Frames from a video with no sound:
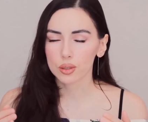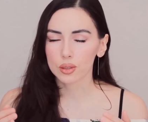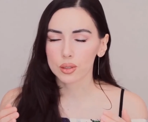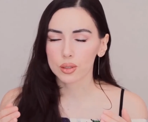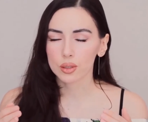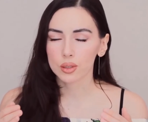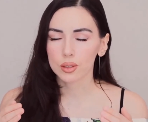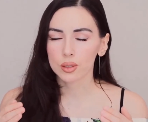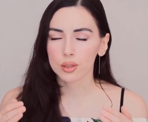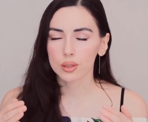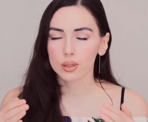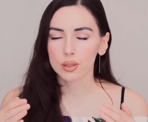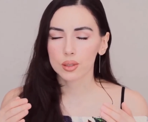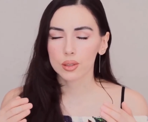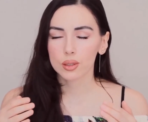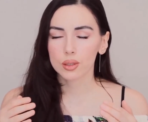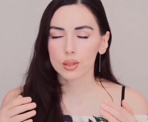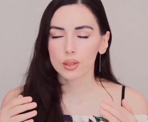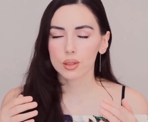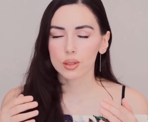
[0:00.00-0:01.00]

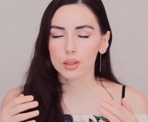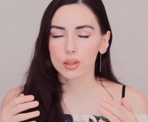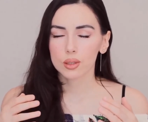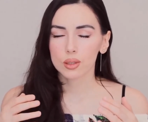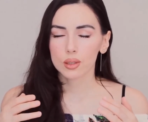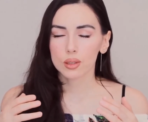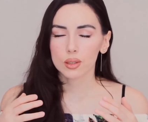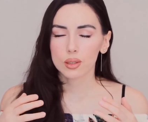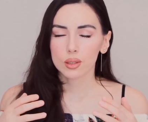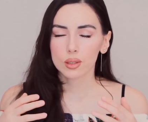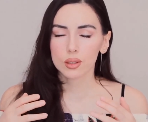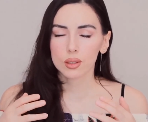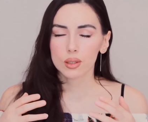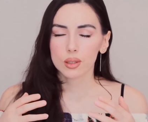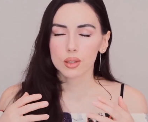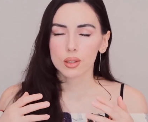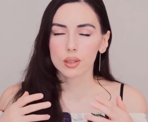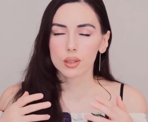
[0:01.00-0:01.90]
Nobody speaks.